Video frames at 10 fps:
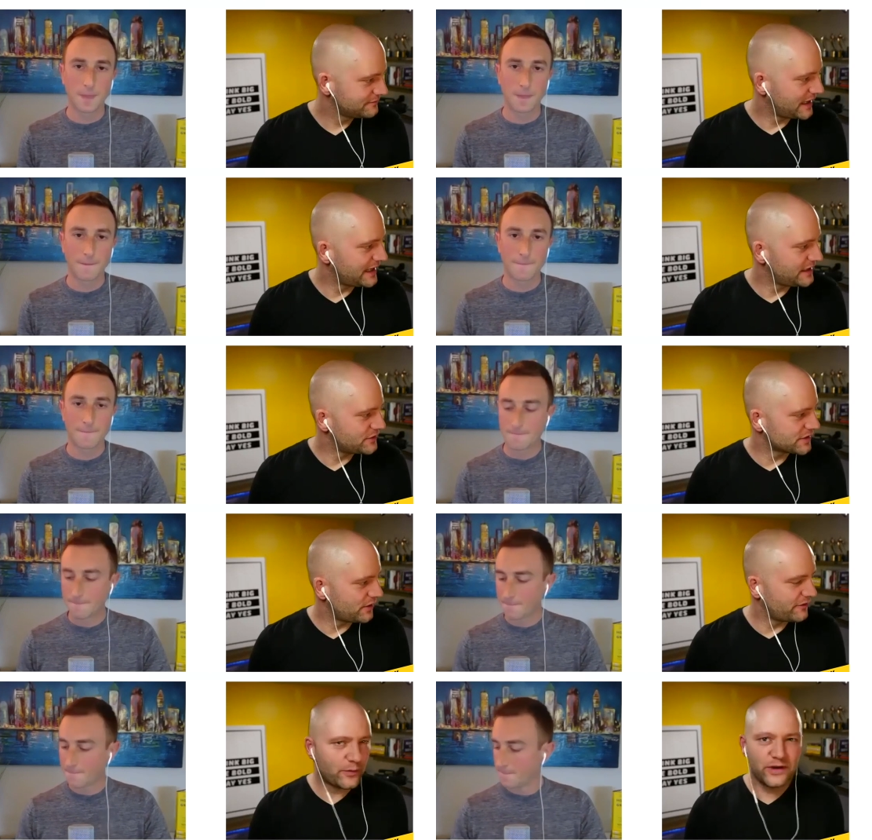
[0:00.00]
Speaker 1: nine years
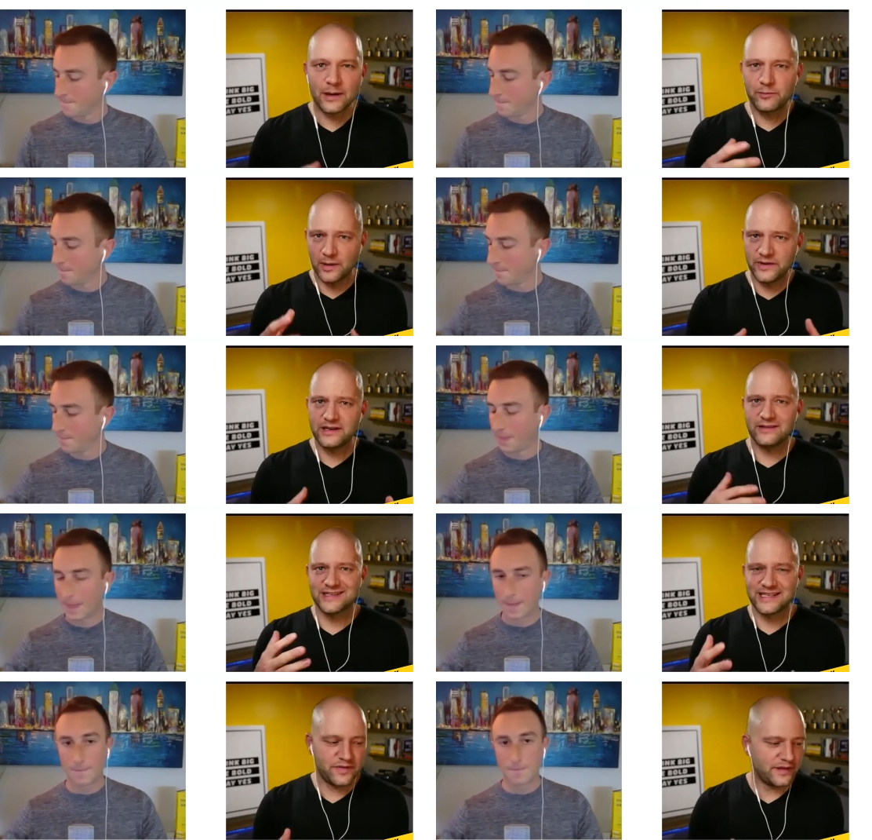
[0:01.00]
ago, I found we kept bumping into the
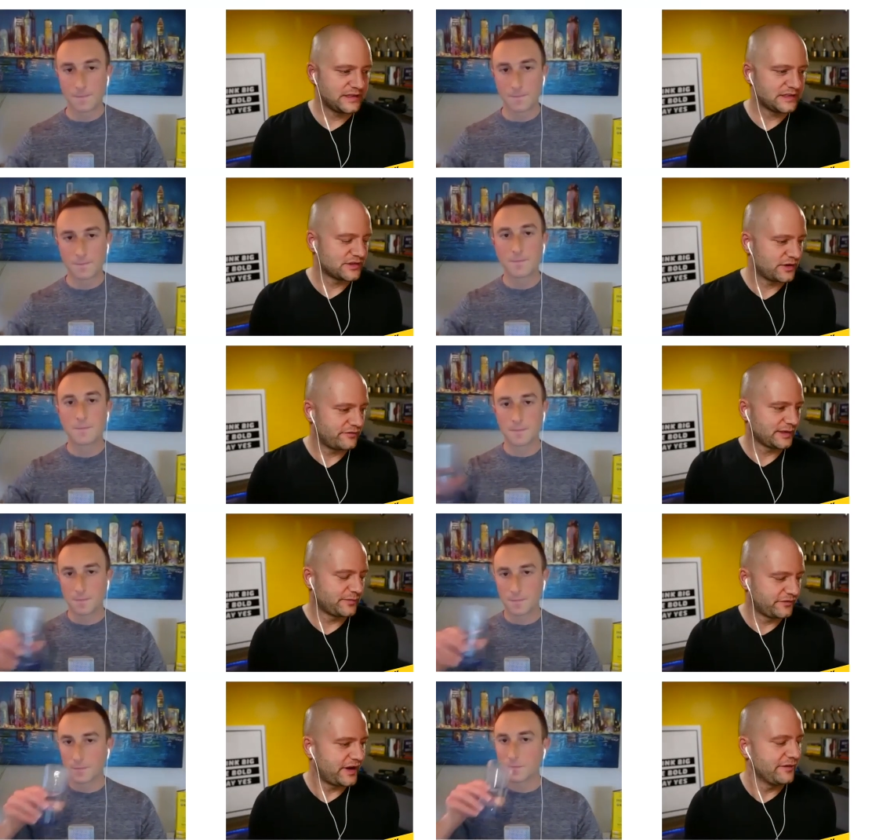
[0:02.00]
same things. And so I
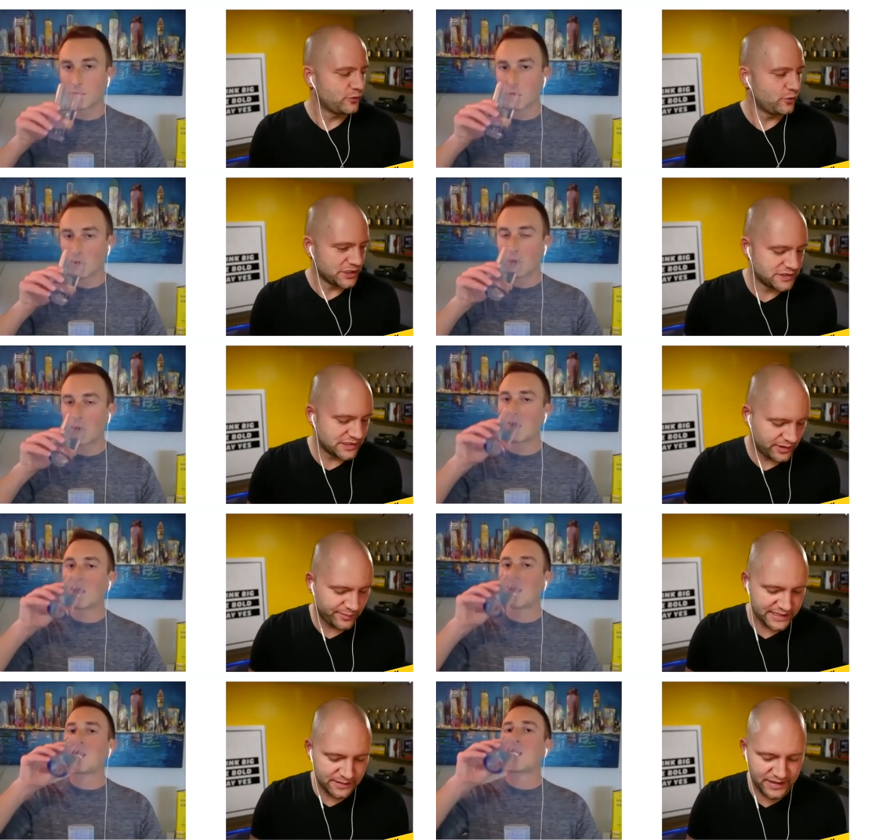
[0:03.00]
developed five questions I wanted
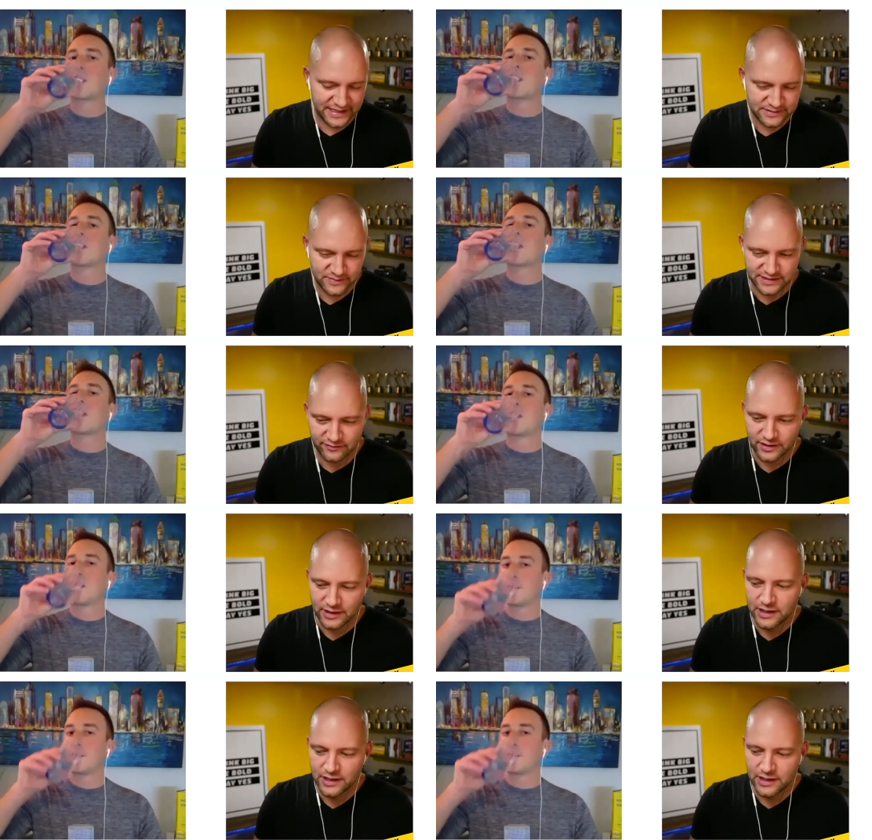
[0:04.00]
my team to ask myself.